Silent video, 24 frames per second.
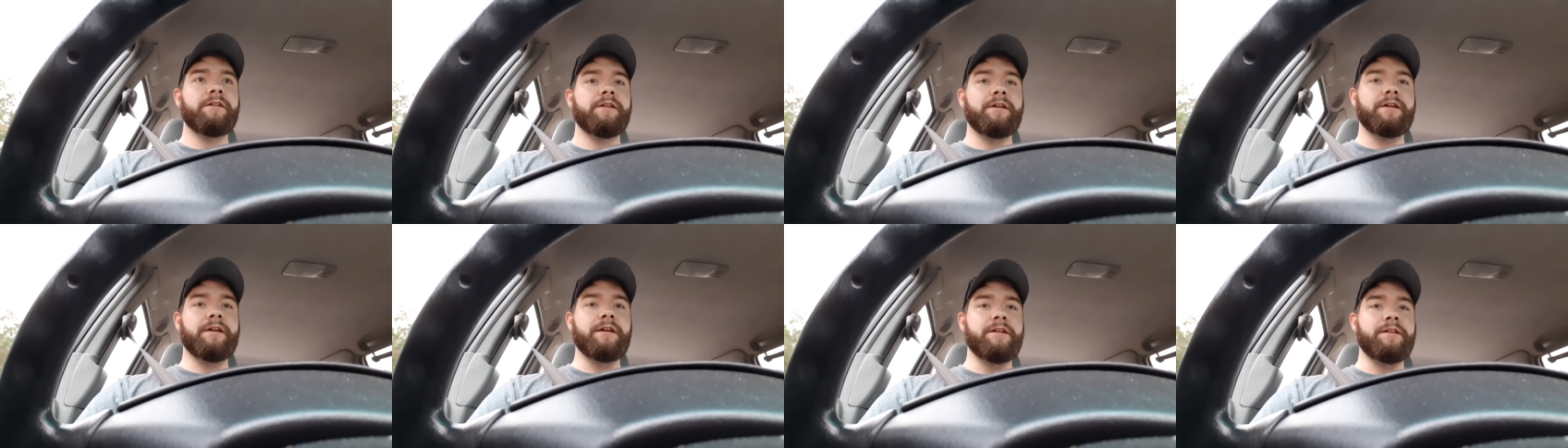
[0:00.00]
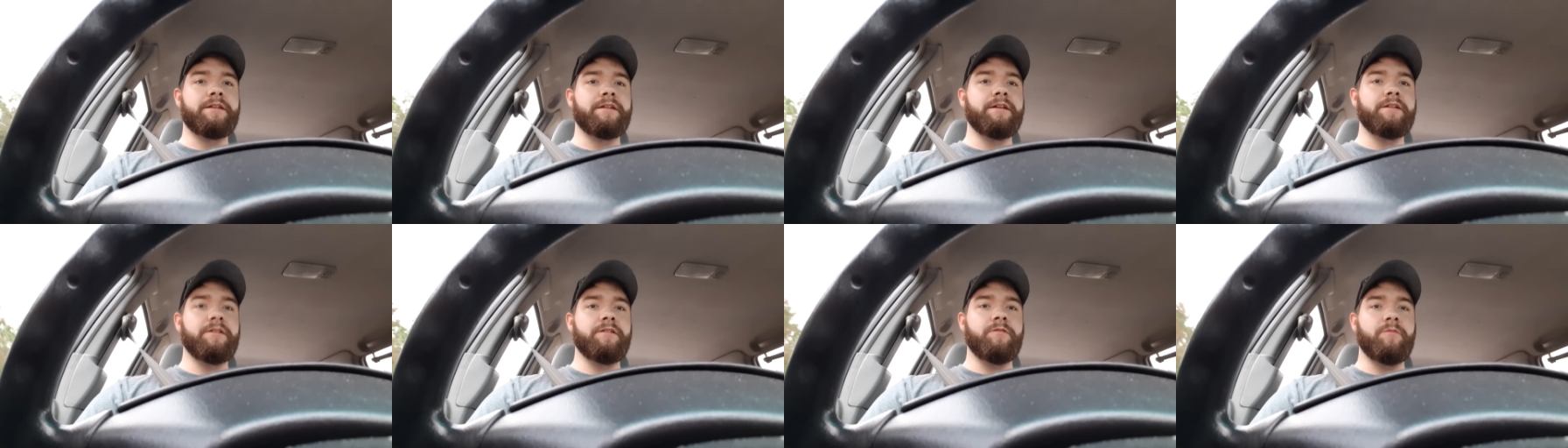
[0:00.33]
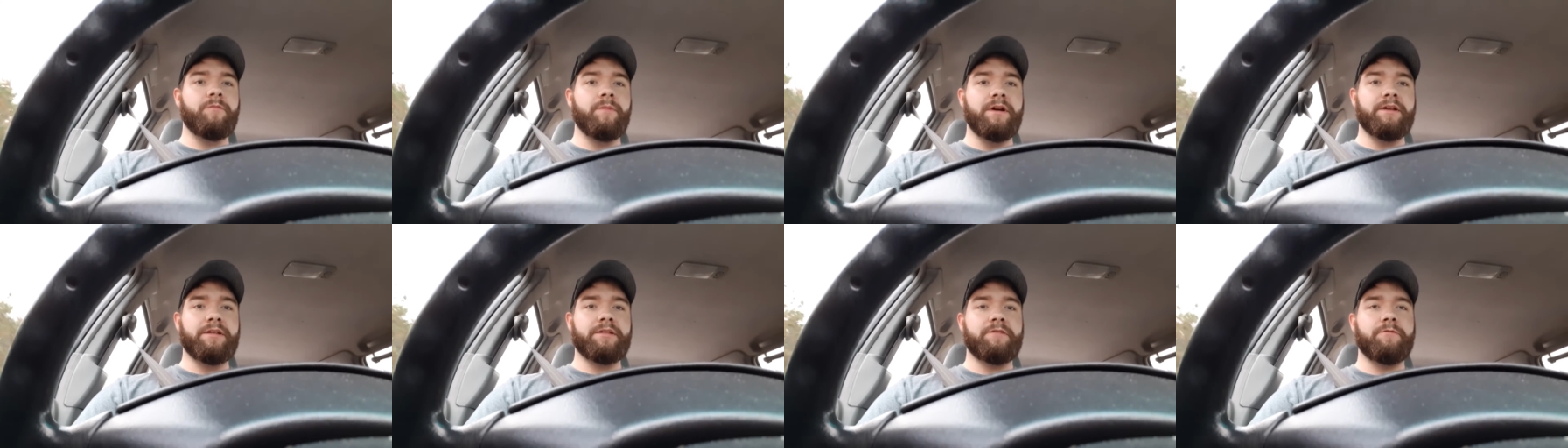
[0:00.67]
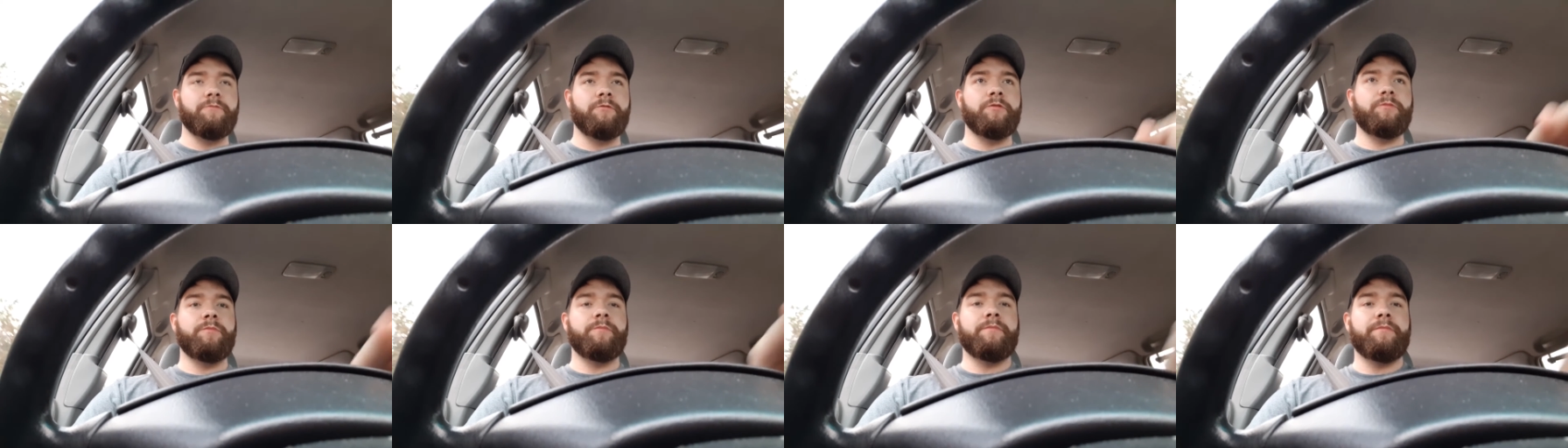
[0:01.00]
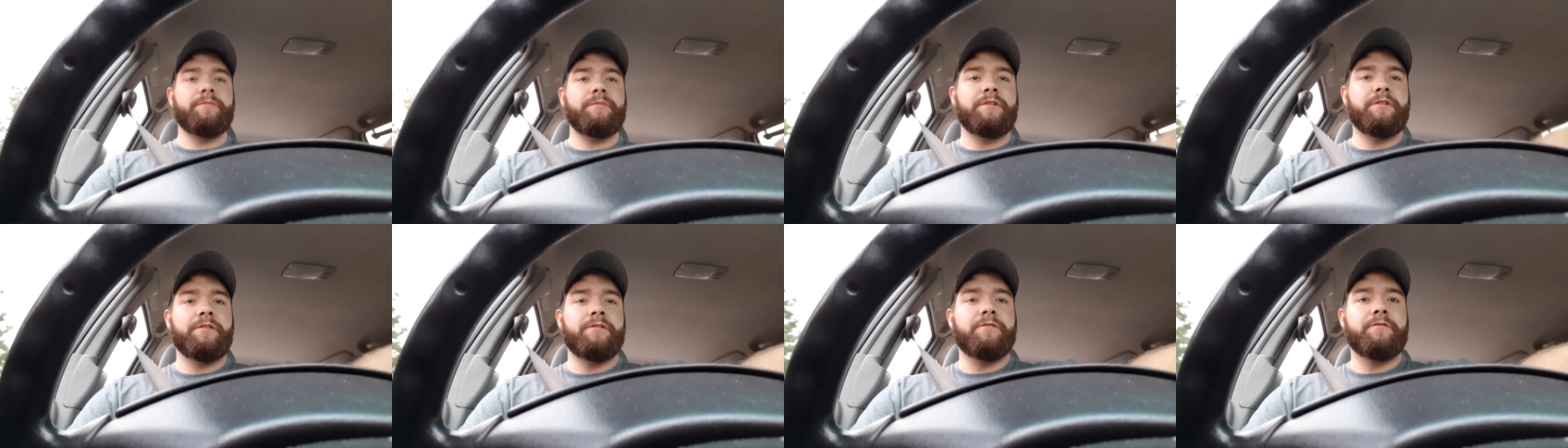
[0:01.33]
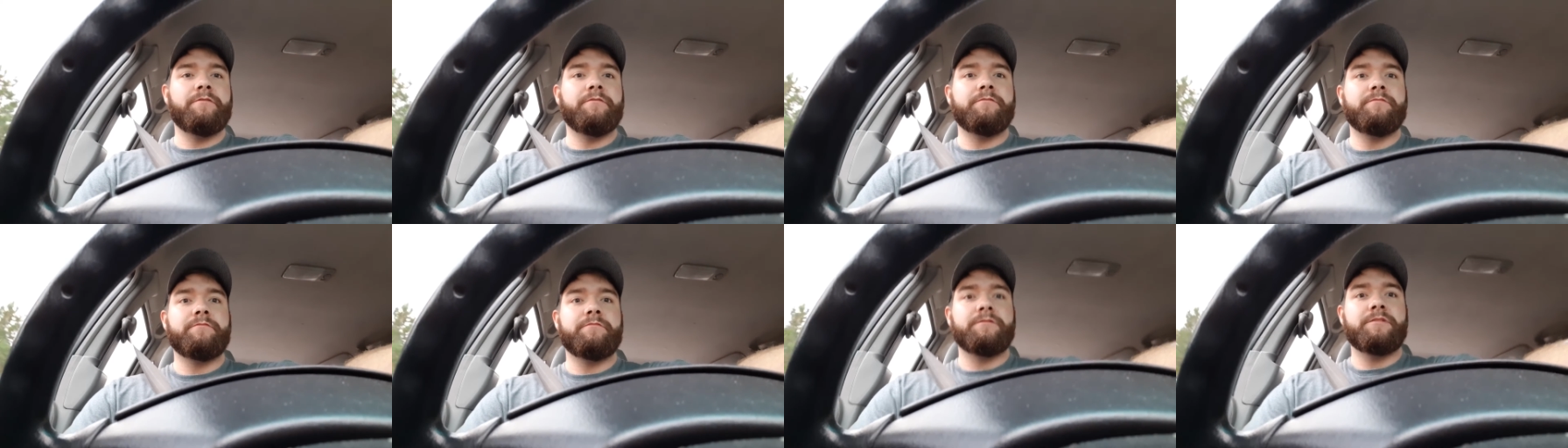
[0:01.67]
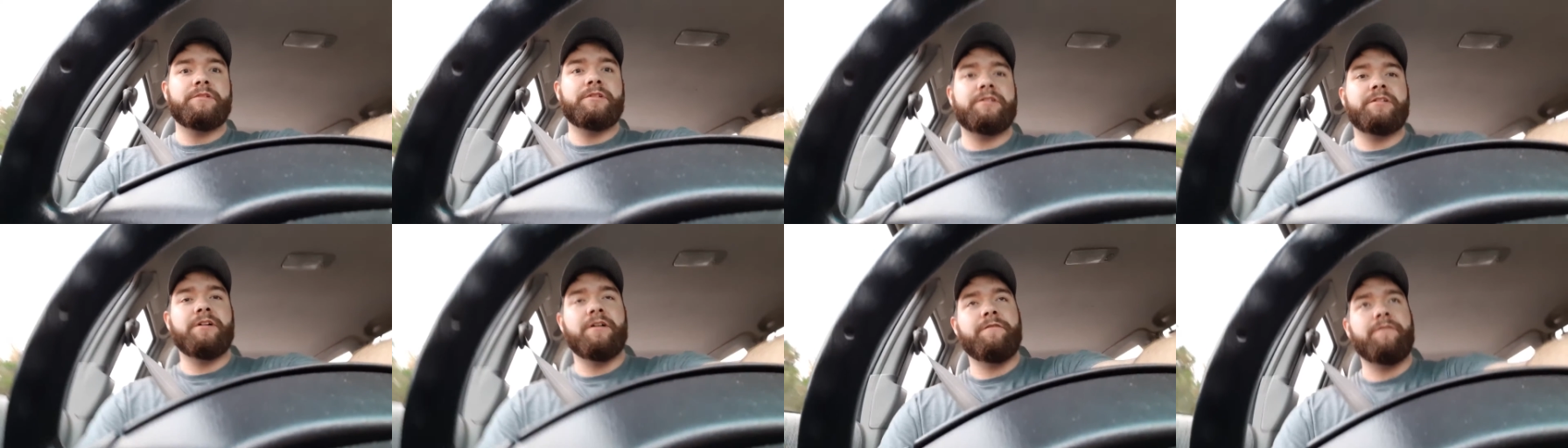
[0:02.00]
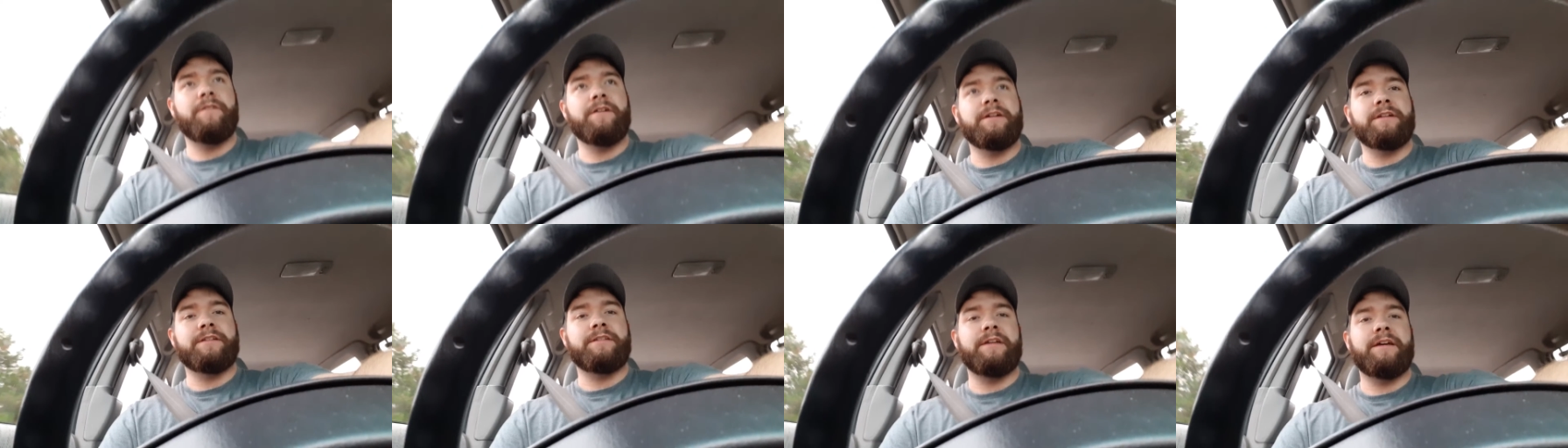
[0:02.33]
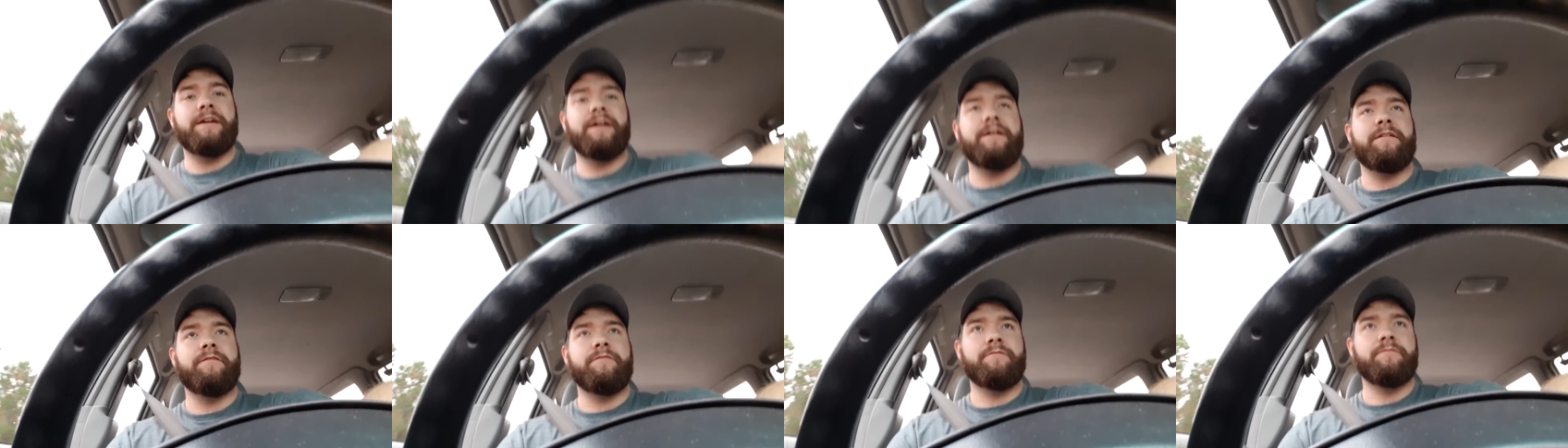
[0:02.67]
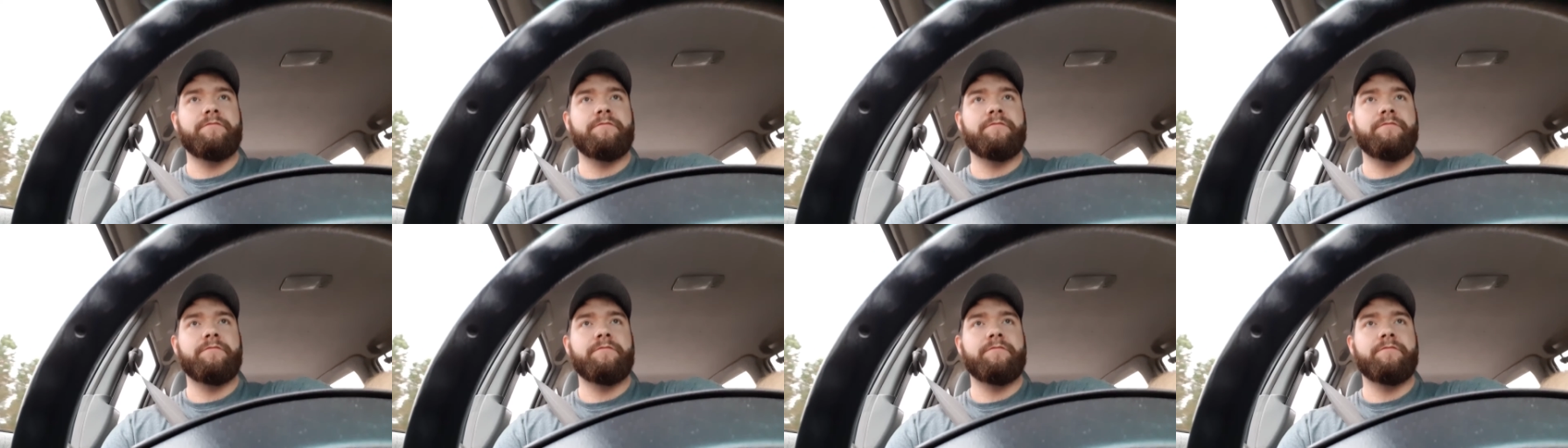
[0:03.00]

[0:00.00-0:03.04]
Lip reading: continue messing with, stuff like that,